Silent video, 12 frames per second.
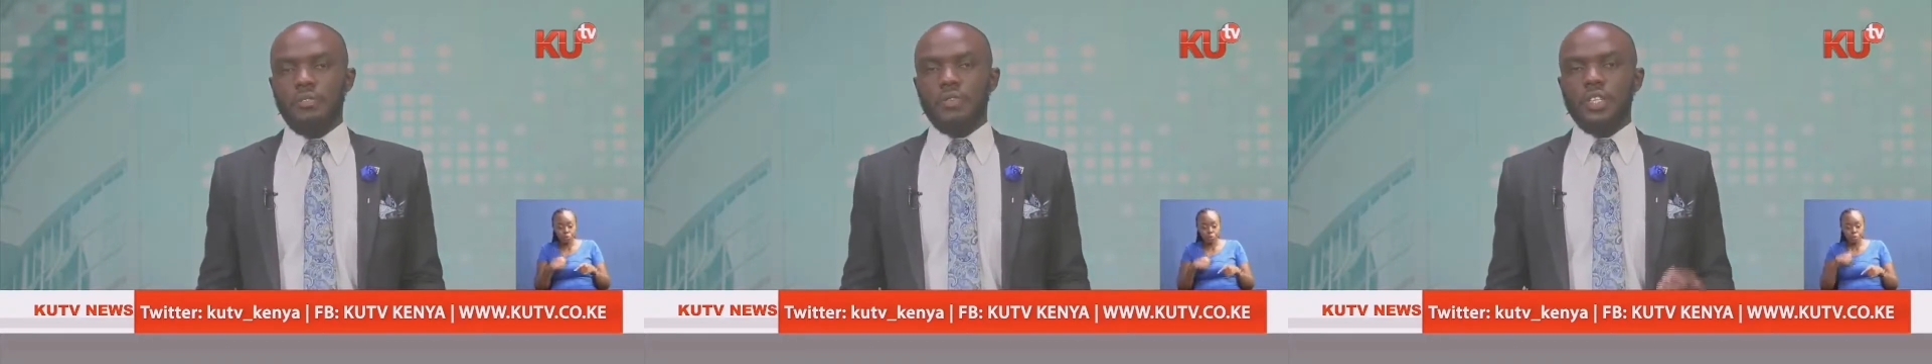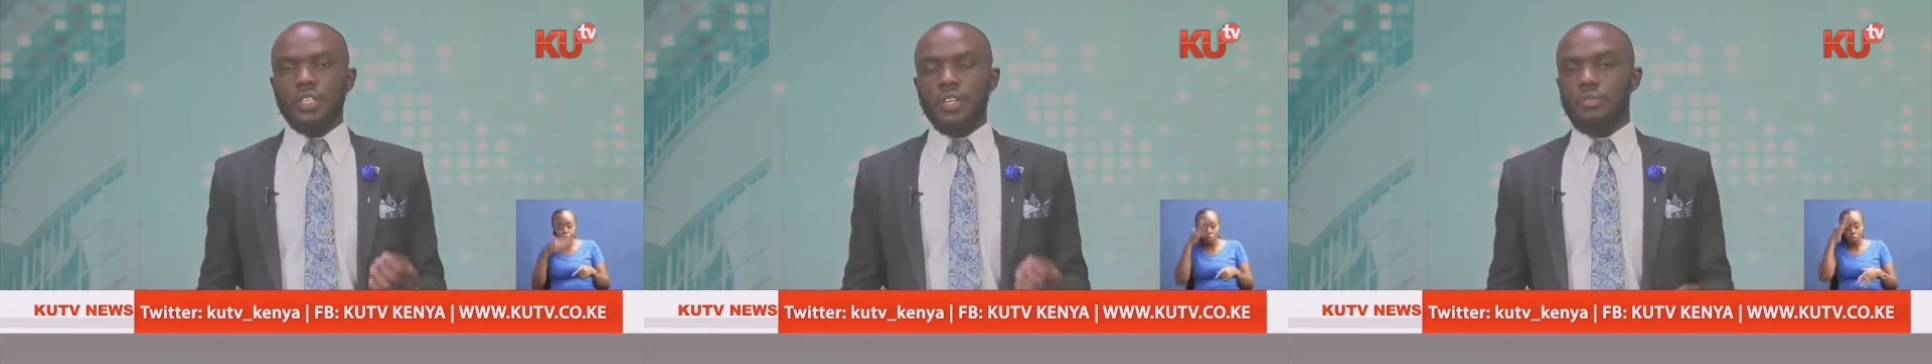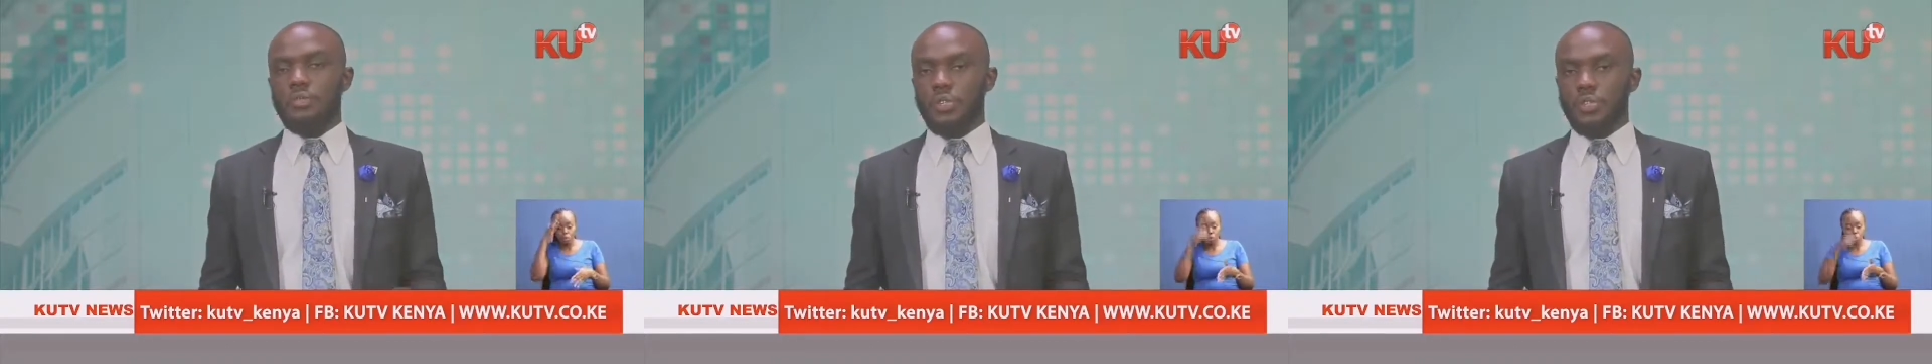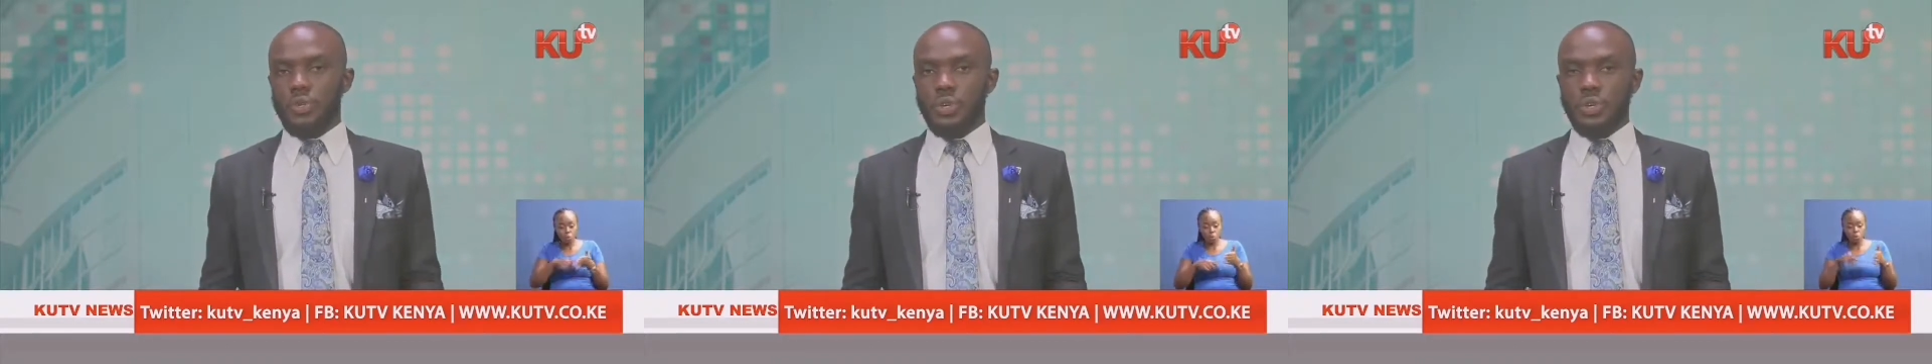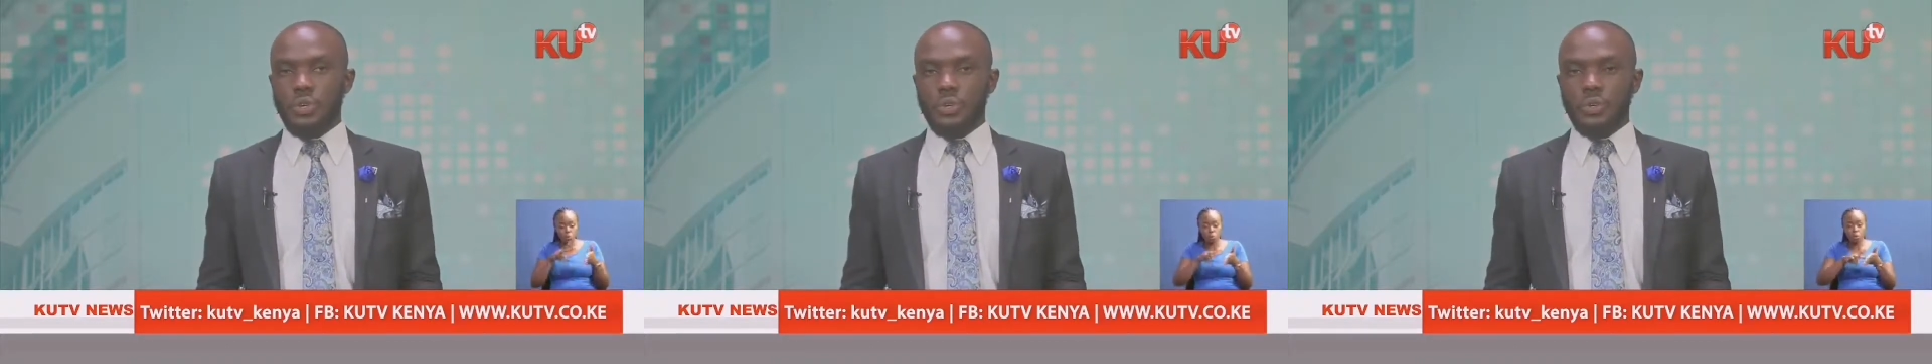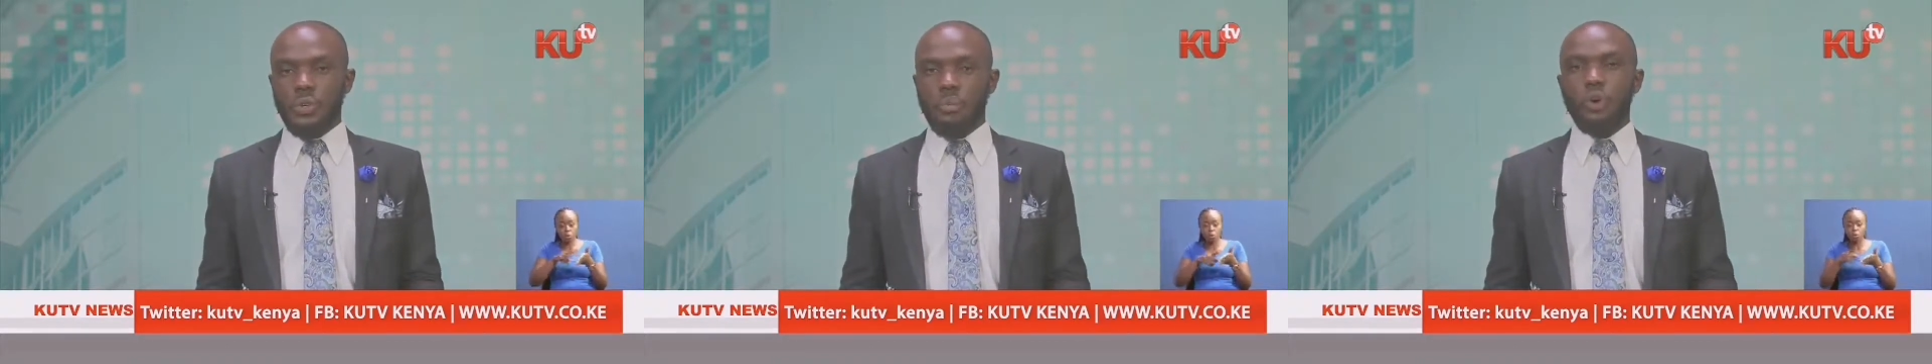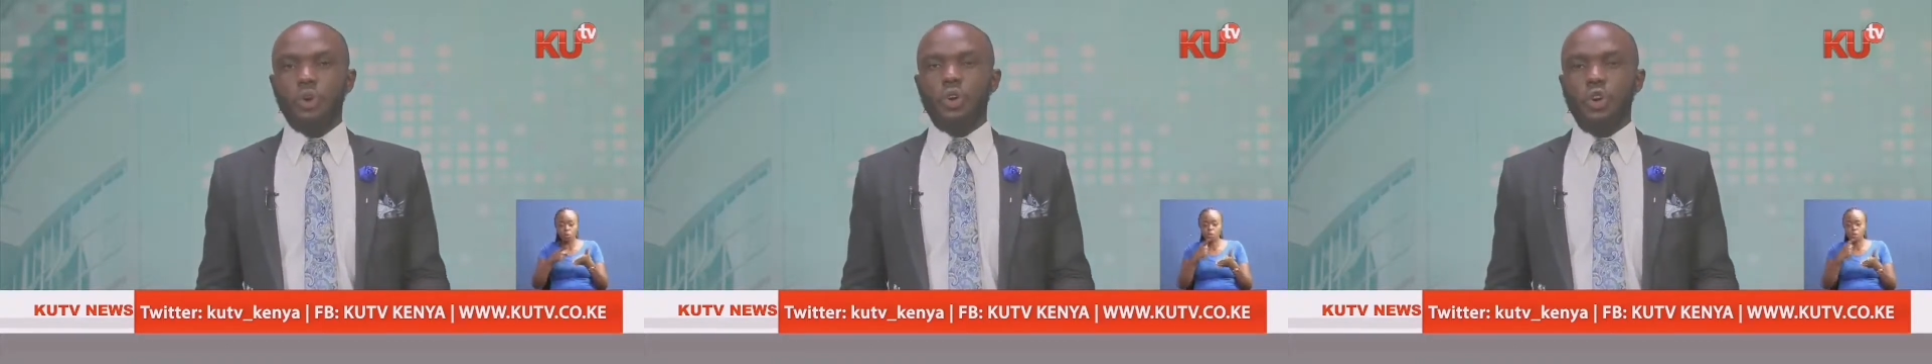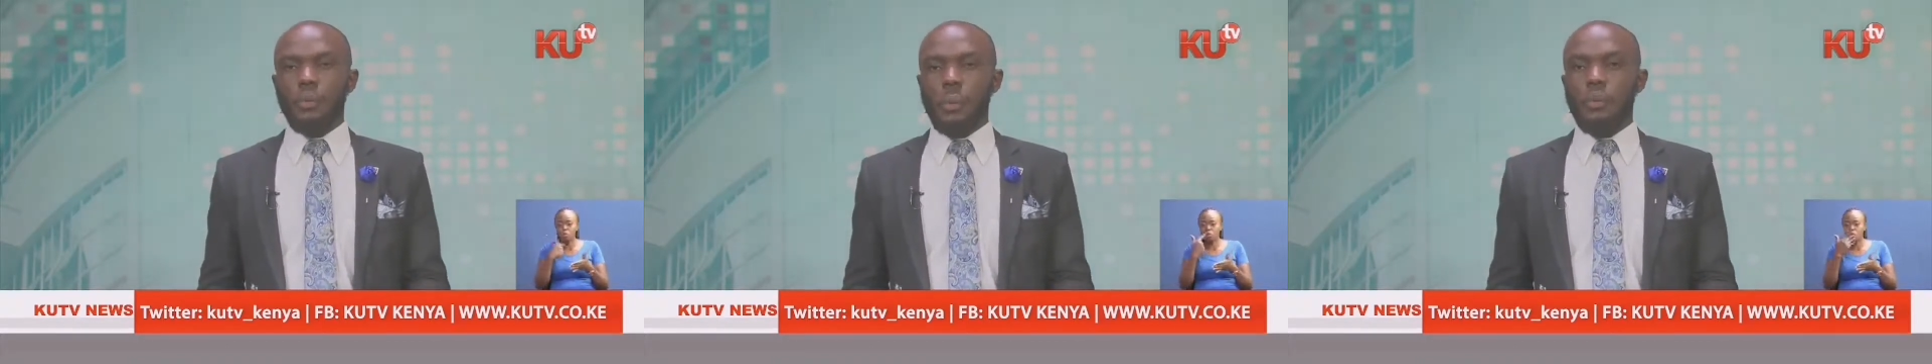For the sake of those who don't know,
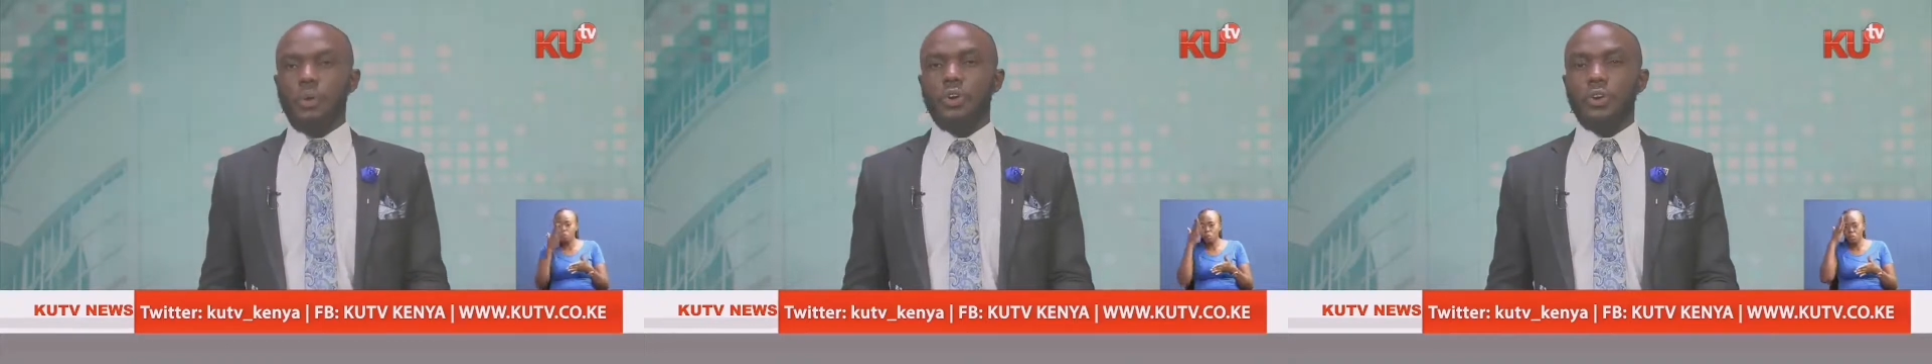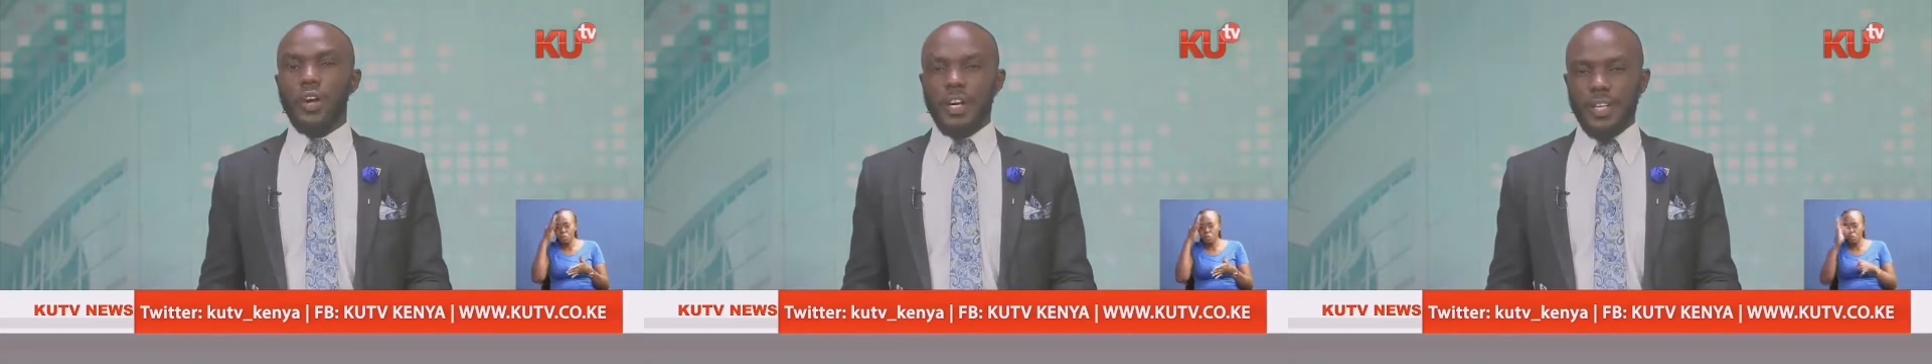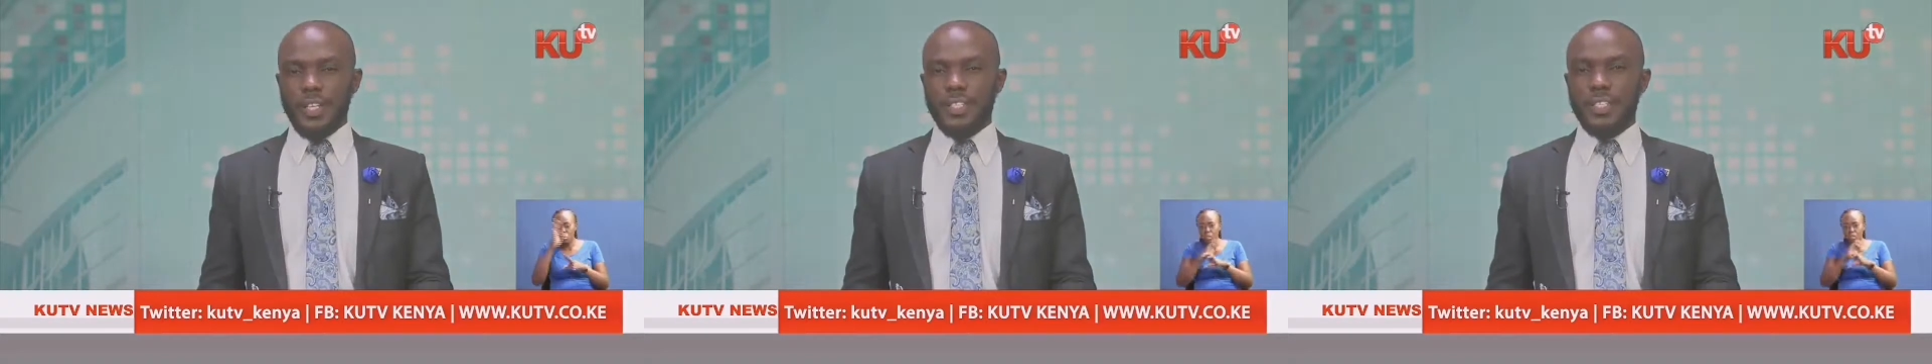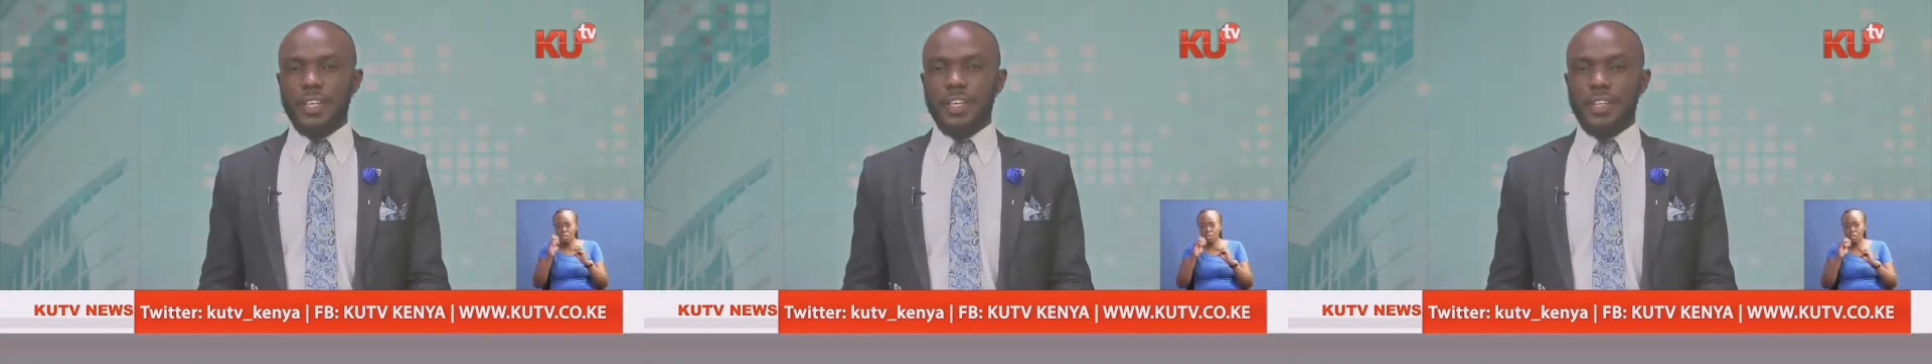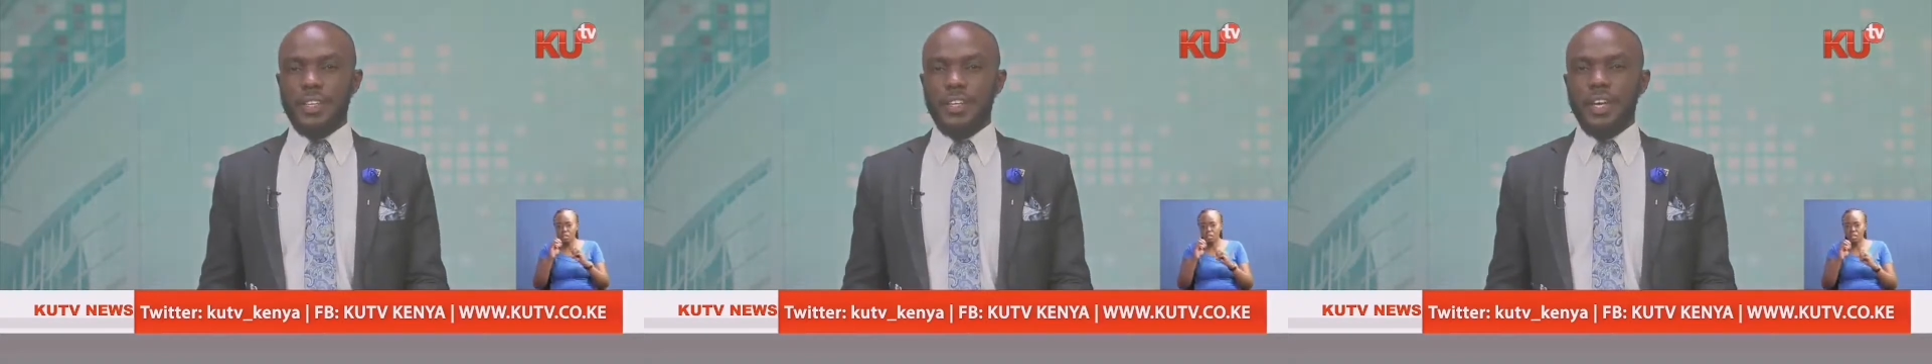Mokokoma Mokonoana is saying,